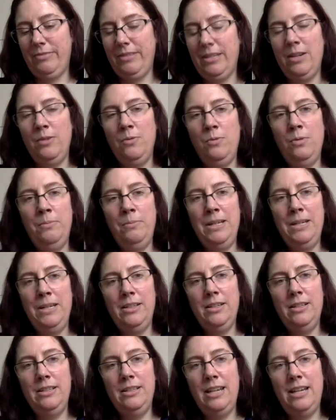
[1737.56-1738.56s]
what makes
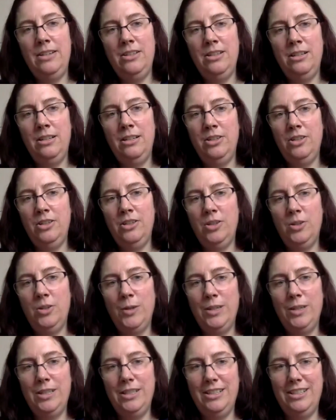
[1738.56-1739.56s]
good tension in your
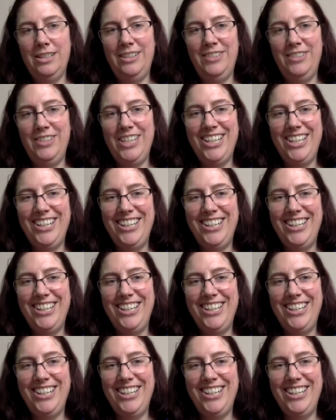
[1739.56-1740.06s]
stories, Olivia?